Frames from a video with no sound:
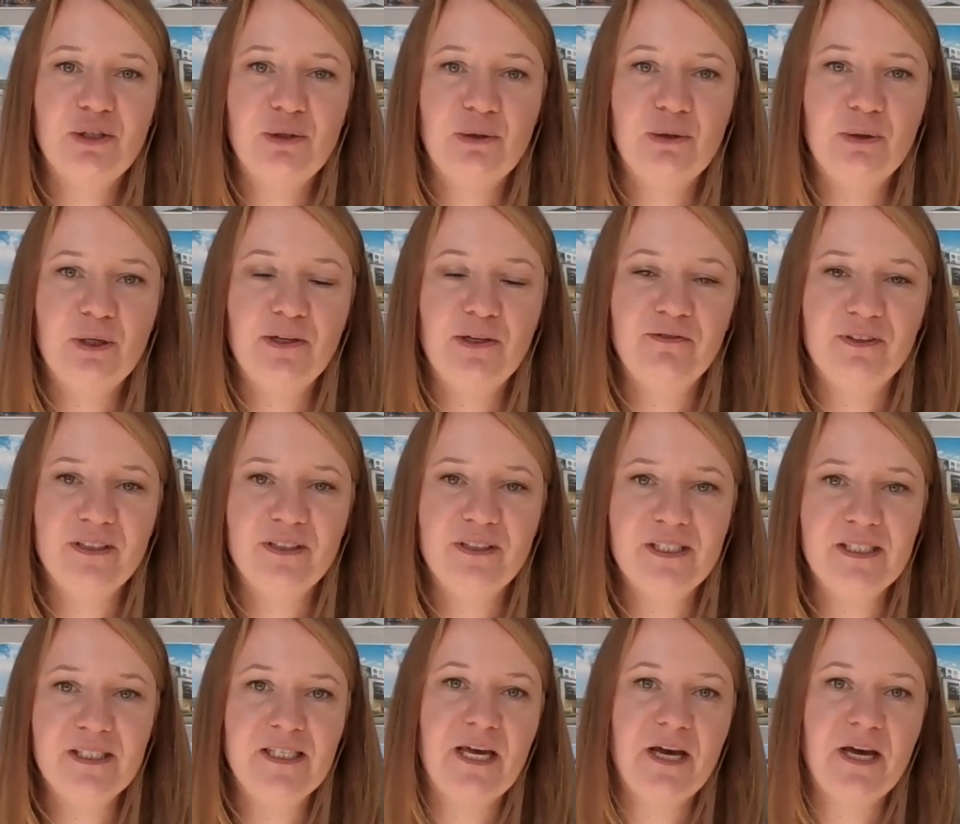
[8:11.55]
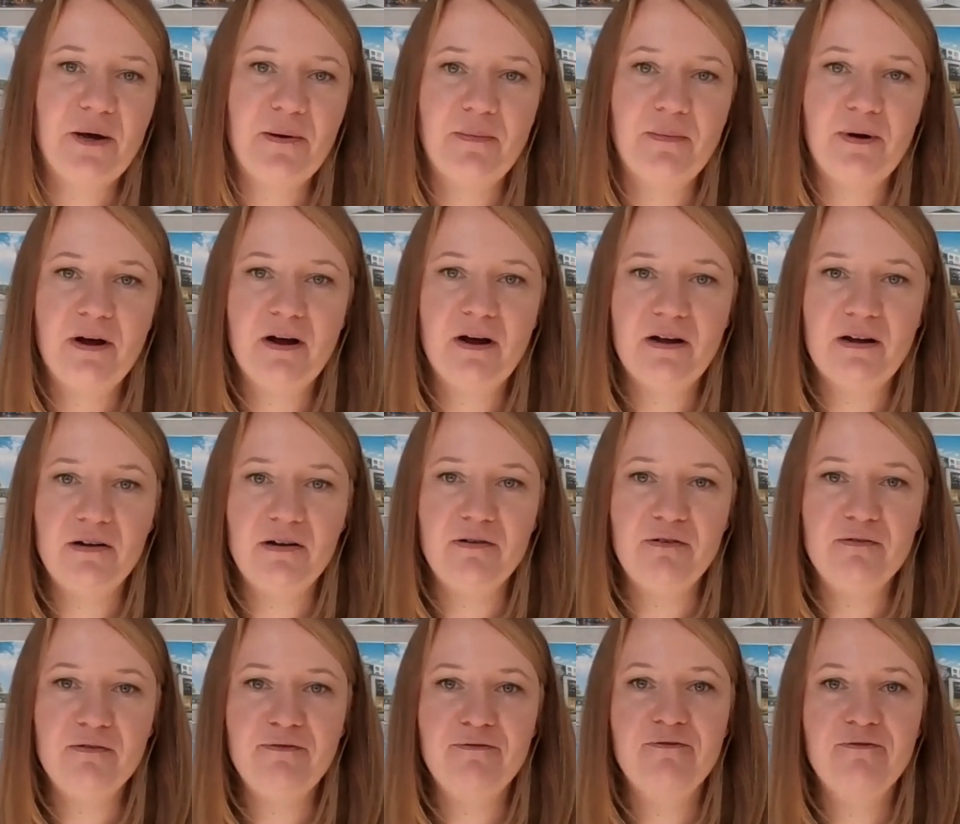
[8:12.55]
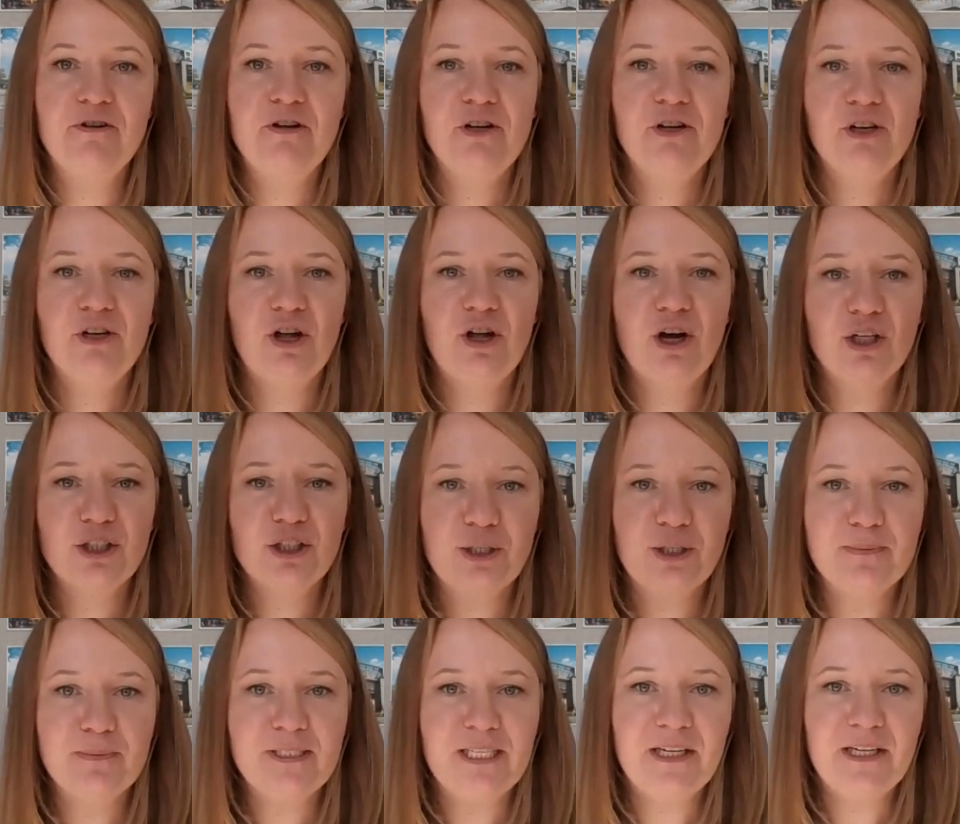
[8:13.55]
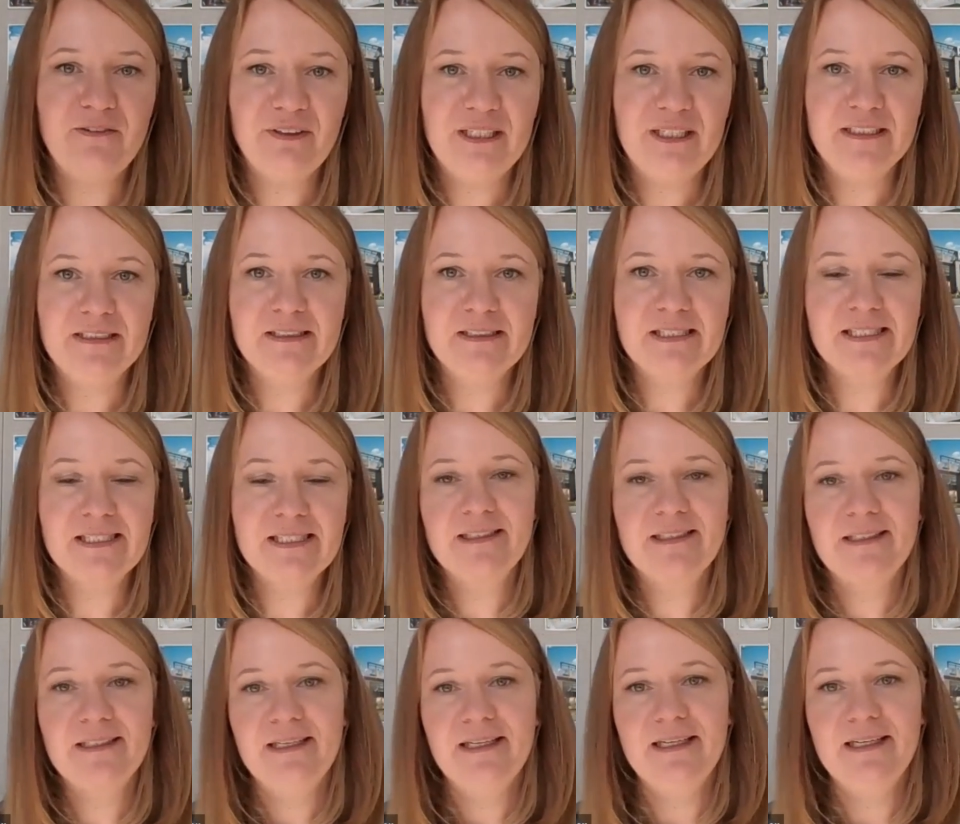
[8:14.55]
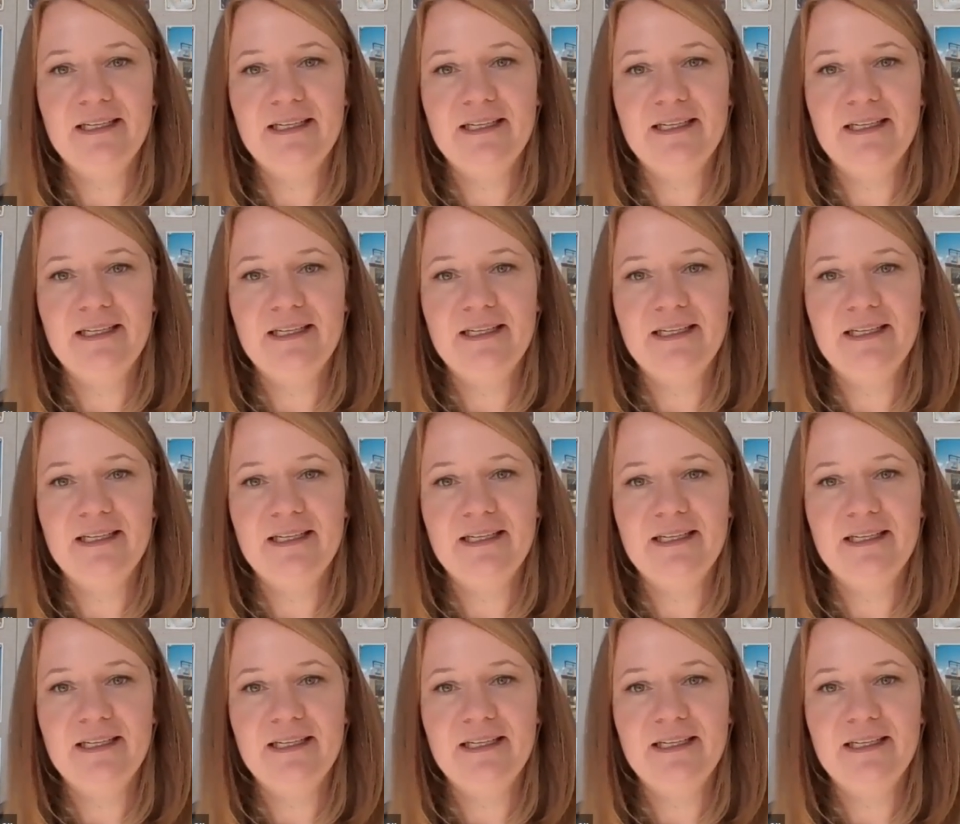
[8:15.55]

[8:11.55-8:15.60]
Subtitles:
to convince them of long-term savings.